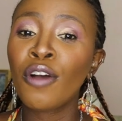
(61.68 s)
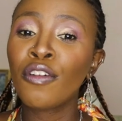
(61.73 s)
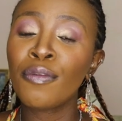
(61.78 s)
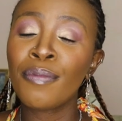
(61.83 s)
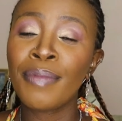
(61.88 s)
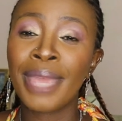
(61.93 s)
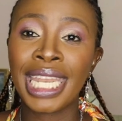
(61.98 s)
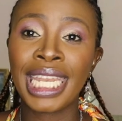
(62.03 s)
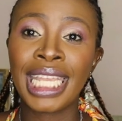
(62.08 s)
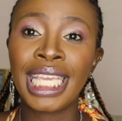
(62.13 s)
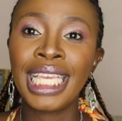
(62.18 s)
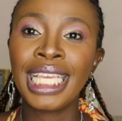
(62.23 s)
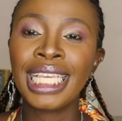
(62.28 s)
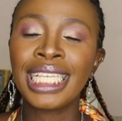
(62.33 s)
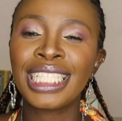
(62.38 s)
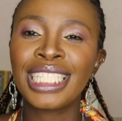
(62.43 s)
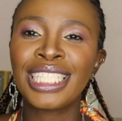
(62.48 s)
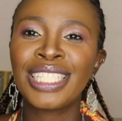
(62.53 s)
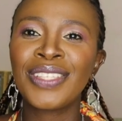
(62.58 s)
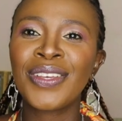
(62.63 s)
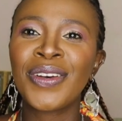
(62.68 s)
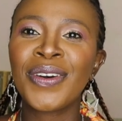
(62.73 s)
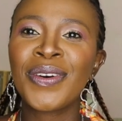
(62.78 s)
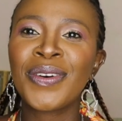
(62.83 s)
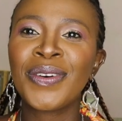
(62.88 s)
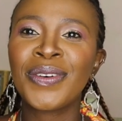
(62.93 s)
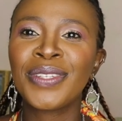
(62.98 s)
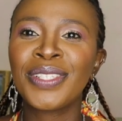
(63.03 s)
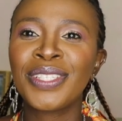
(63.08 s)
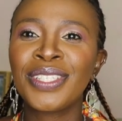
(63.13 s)
of many.
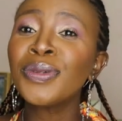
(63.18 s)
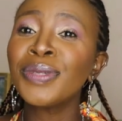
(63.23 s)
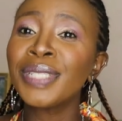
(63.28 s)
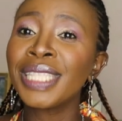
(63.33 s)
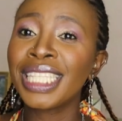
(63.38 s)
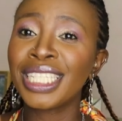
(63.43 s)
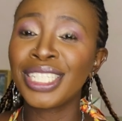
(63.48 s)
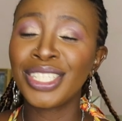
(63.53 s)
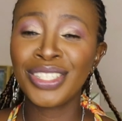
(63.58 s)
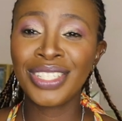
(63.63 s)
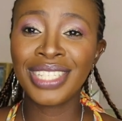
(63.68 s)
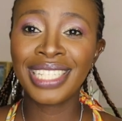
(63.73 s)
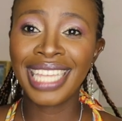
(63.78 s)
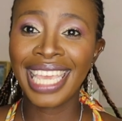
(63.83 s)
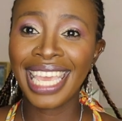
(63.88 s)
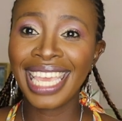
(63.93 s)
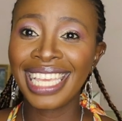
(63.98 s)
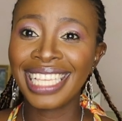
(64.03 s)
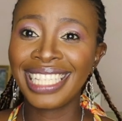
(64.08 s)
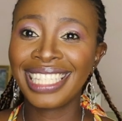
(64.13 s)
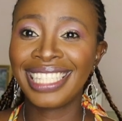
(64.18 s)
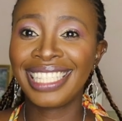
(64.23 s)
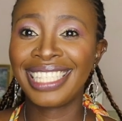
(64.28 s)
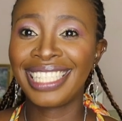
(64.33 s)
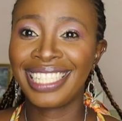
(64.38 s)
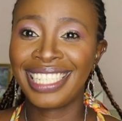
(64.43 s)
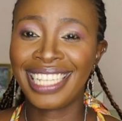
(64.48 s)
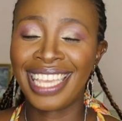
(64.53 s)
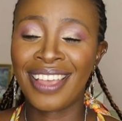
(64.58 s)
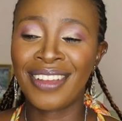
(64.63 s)
So with today's
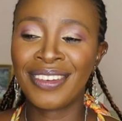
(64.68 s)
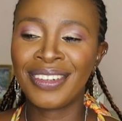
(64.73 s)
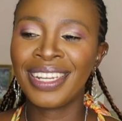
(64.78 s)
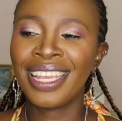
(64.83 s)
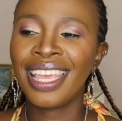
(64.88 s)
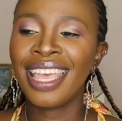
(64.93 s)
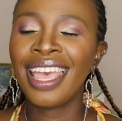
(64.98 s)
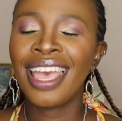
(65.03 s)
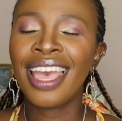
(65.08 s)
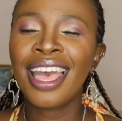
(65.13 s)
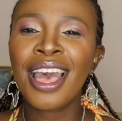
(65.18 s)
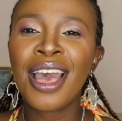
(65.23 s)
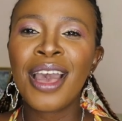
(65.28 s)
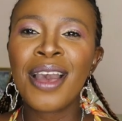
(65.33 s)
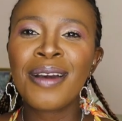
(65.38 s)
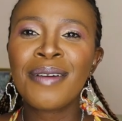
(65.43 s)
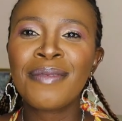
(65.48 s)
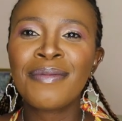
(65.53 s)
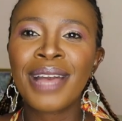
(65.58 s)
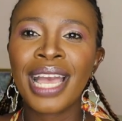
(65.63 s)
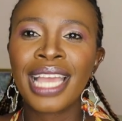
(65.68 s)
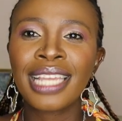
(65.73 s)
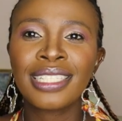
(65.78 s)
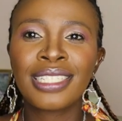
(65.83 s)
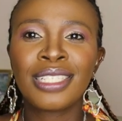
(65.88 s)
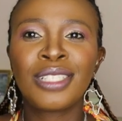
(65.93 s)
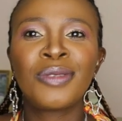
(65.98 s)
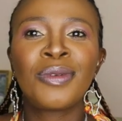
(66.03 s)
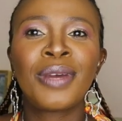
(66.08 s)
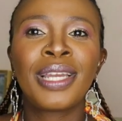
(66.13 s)
sit down, I
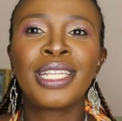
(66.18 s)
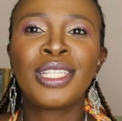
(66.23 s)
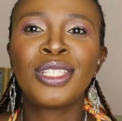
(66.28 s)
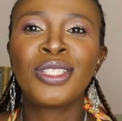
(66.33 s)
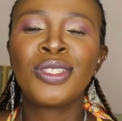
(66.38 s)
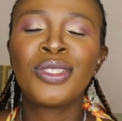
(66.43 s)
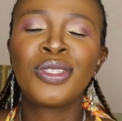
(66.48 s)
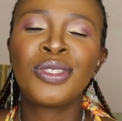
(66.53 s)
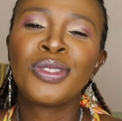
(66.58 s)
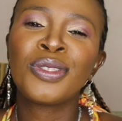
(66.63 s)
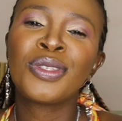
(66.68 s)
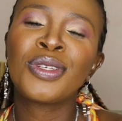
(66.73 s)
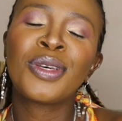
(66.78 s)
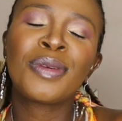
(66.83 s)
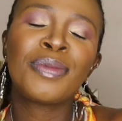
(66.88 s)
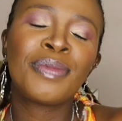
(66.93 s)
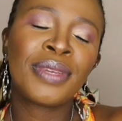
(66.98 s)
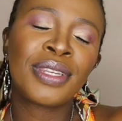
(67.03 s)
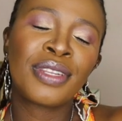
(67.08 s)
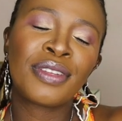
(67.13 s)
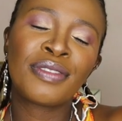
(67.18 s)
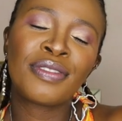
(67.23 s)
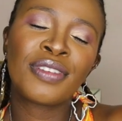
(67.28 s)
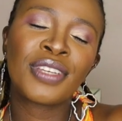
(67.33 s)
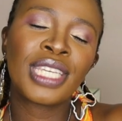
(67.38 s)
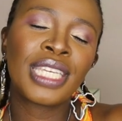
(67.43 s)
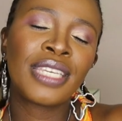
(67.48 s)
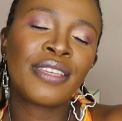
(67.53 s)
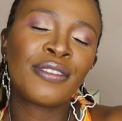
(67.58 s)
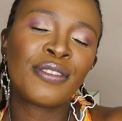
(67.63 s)
just wanted to do a bit of
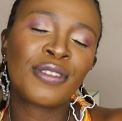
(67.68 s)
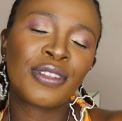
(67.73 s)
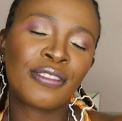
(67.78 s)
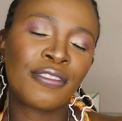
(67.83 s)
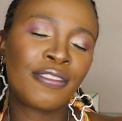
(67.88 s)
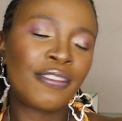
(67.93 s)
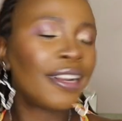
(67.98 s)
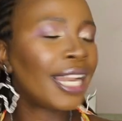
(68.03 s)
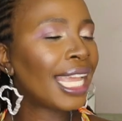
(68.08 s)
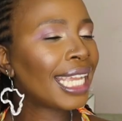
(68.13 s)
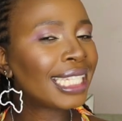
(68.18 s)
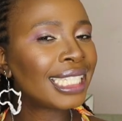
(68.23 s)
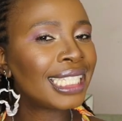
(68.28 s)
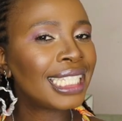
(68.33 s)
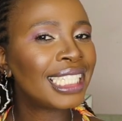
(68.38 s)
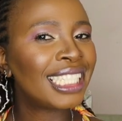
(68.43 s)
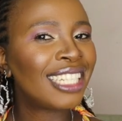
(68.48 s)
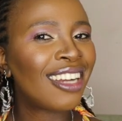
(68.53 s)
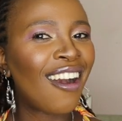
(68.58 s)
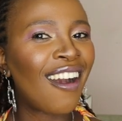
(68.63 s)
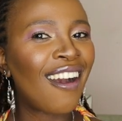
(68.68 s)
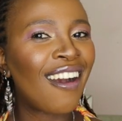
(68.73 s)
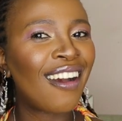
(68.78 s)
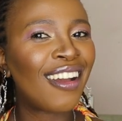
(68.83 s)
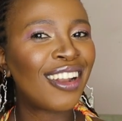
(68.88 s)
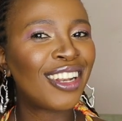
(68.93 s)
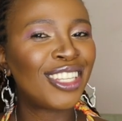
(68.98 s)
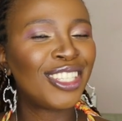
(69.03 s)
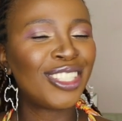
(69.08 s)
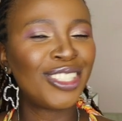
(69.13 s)
reflecting
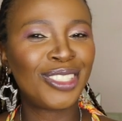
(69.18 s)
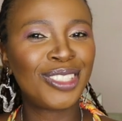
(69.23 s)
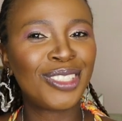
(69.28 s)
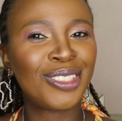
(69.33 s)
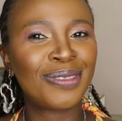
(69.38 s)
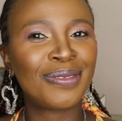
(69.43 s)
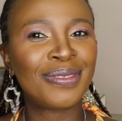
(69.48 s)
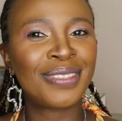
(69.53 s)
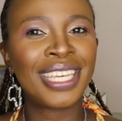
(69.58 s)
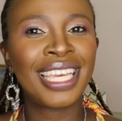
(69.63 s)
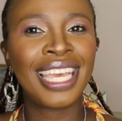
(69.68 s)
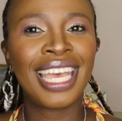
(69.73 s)
on YouTube.